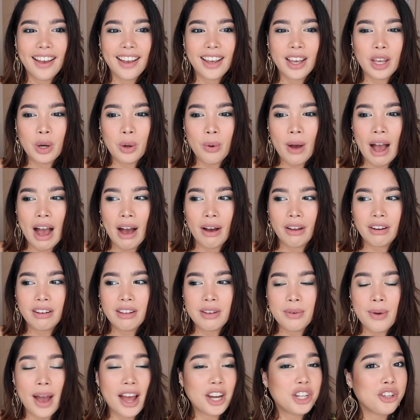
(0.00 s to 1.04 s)
you know, how do
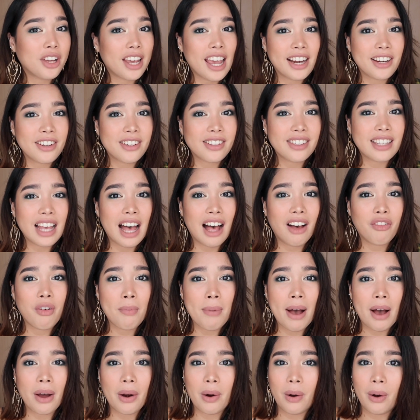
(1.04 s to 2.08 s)
you educate yourself
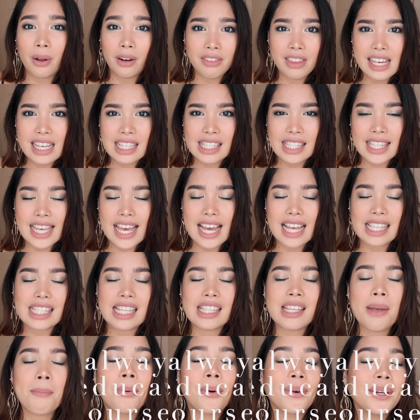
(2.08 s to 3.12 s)
about all of these things?
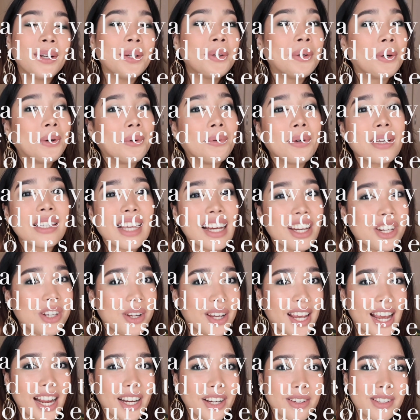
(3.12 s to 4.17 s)
It's important to always
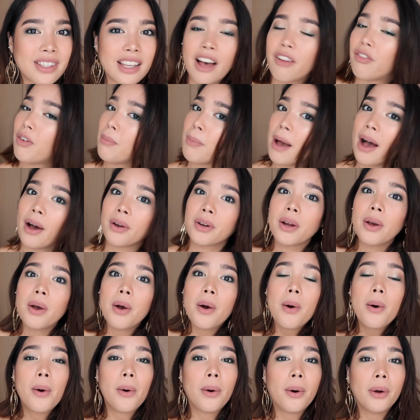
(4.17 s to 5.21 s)
educate yourself about
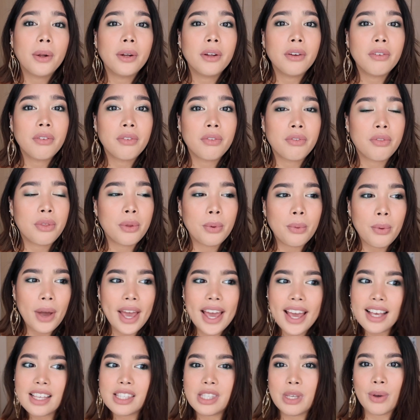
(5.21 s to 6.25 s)
all of the
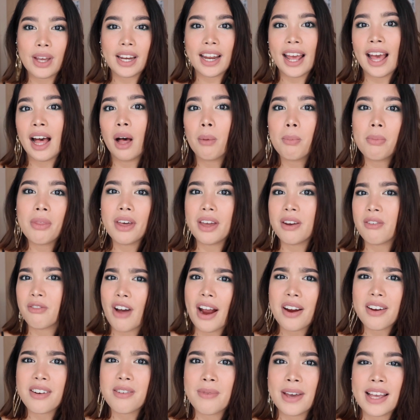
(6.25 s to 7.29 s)
ways you can help the
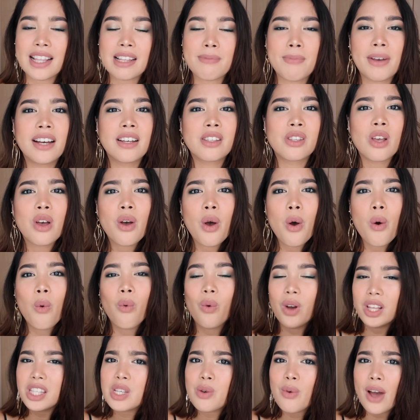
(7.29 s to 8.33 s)
environment, because
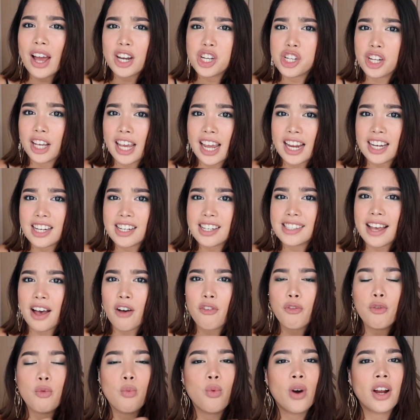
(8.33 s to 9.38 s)
once you educate
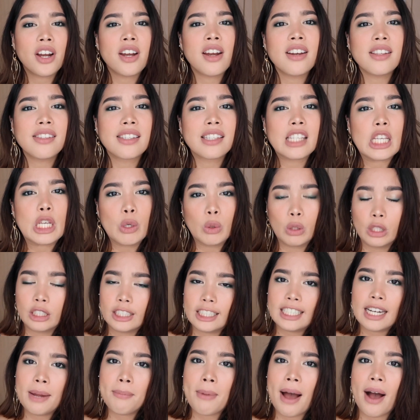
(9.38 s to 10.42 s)
yourself, once you
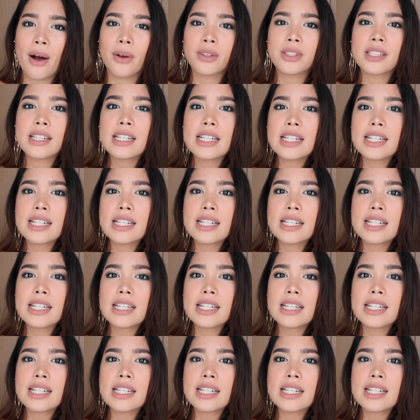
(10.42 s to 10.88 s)
learn about